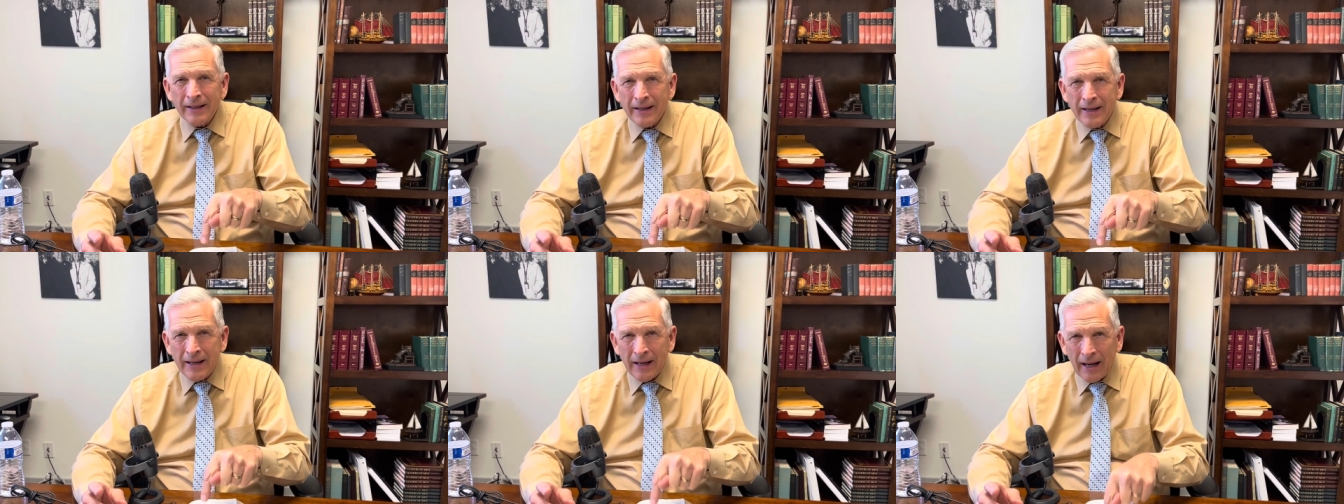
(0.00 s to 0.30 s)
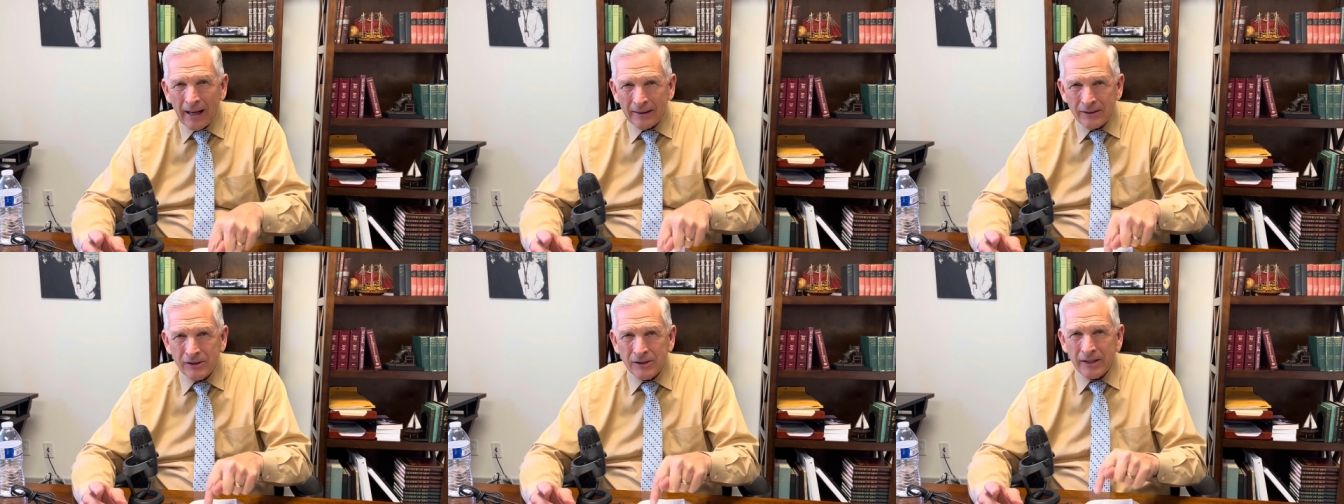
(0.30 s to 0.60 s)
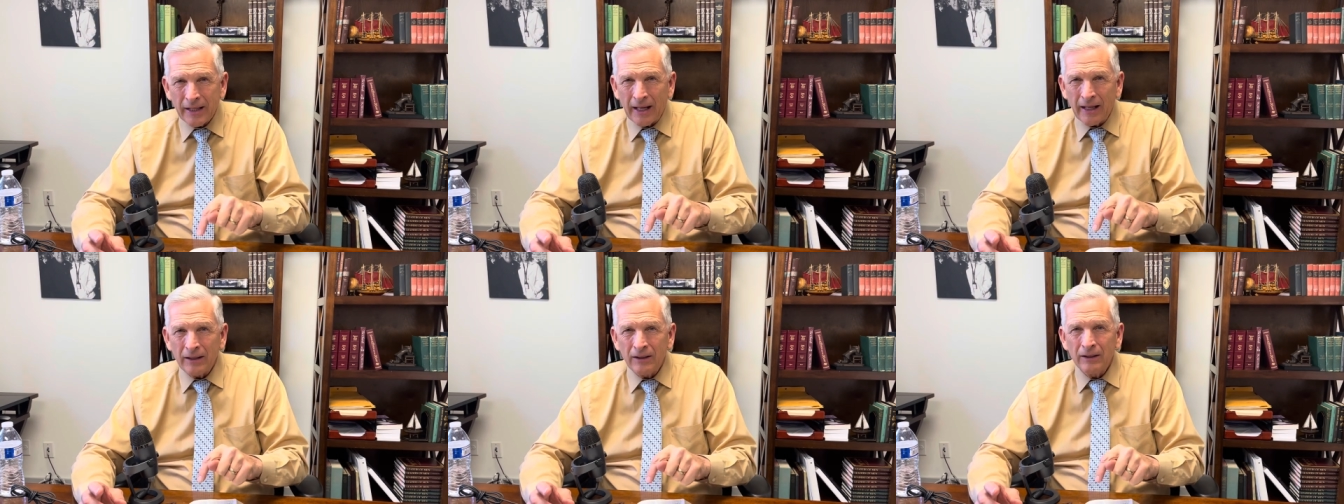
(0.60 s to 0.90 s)
God
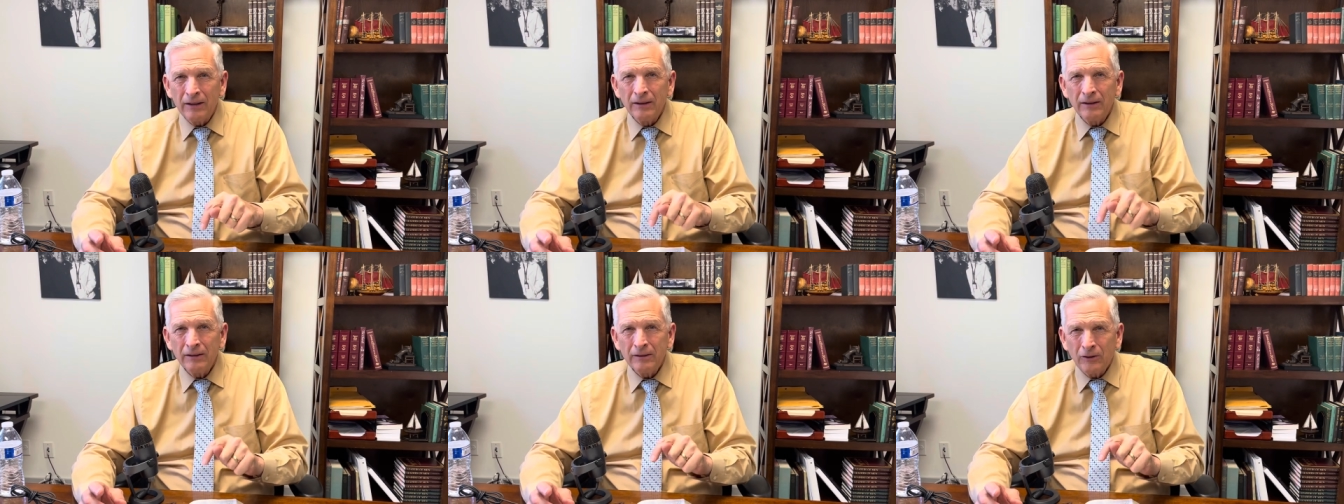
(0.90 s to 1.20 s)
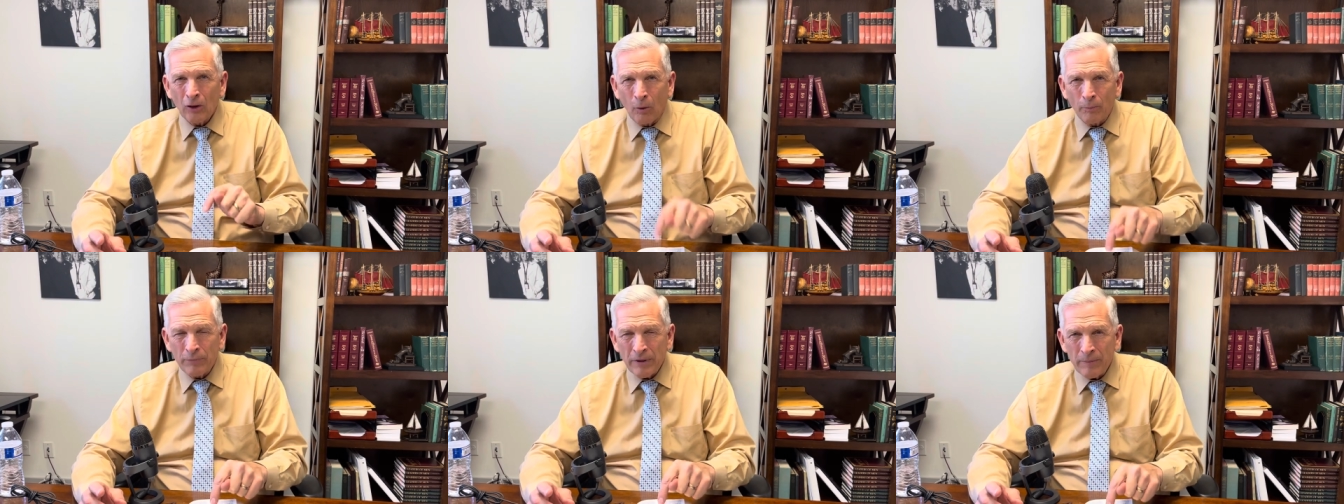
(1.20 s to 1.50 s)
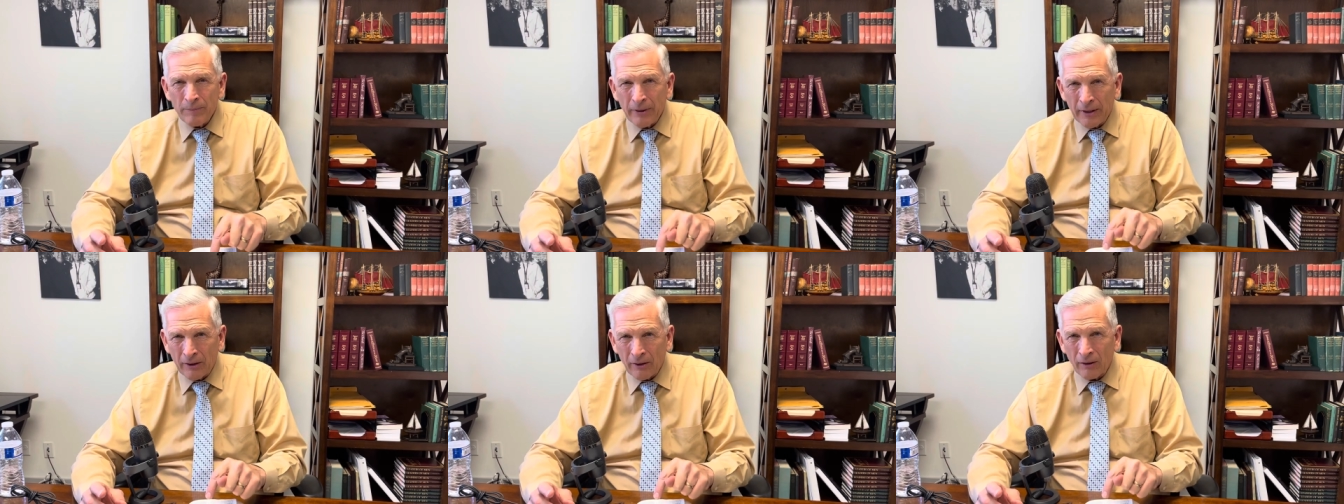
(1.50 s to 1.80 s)
said, don't be
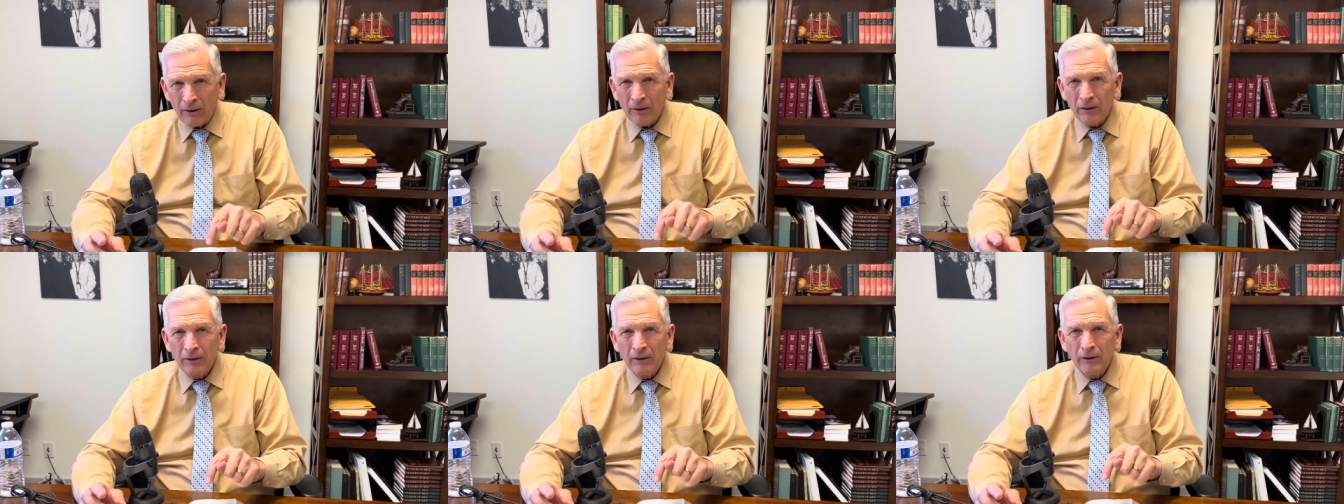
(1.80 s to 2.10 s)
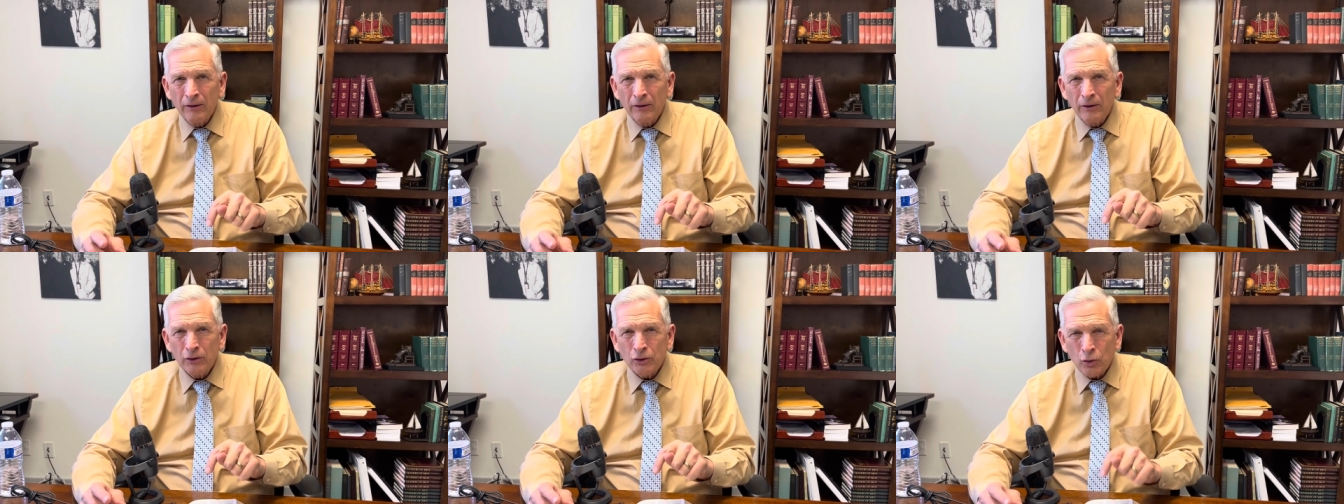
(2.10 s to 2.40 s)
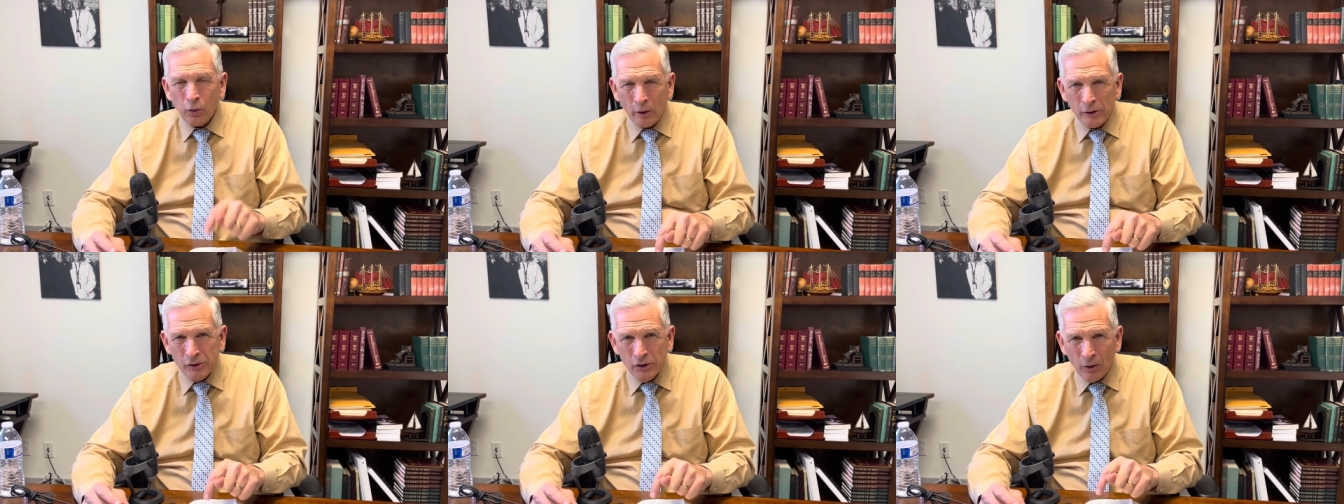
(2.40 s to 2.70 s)
bitter
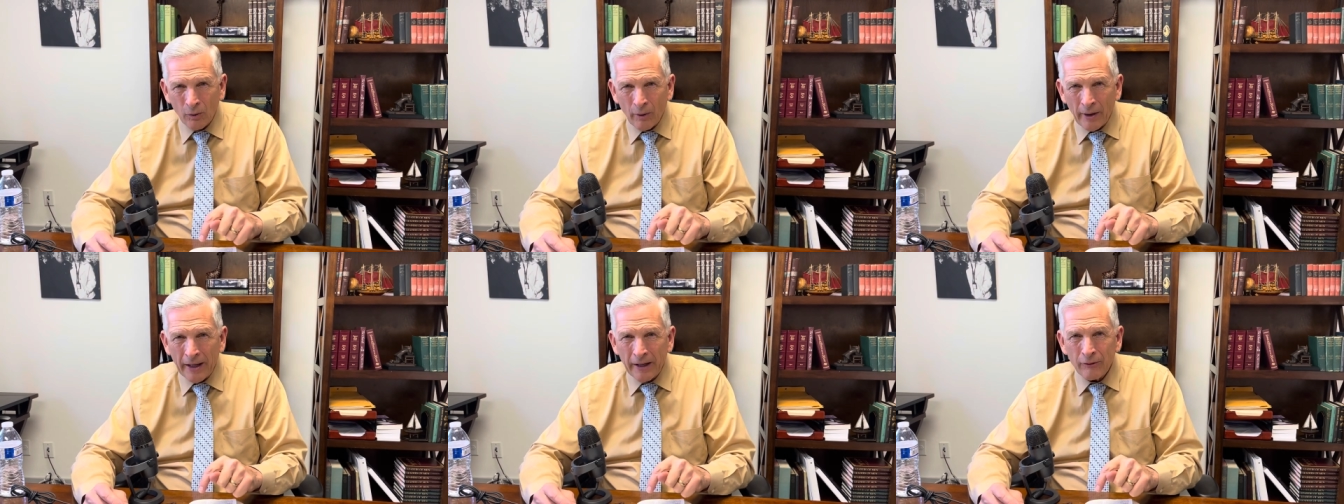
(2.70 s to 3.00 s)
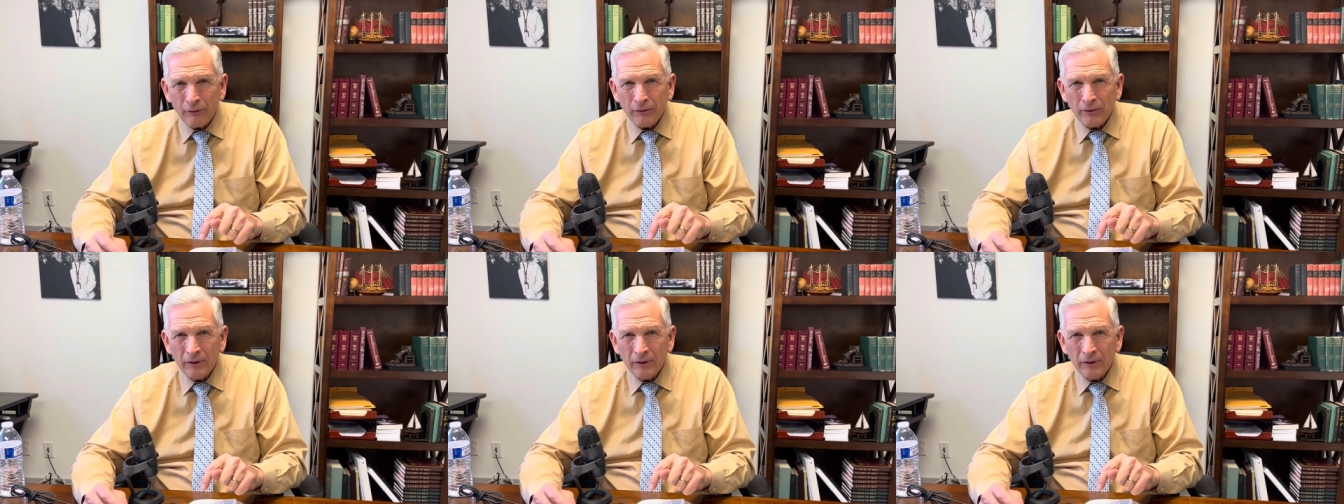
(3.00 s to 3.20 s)
towards your wife.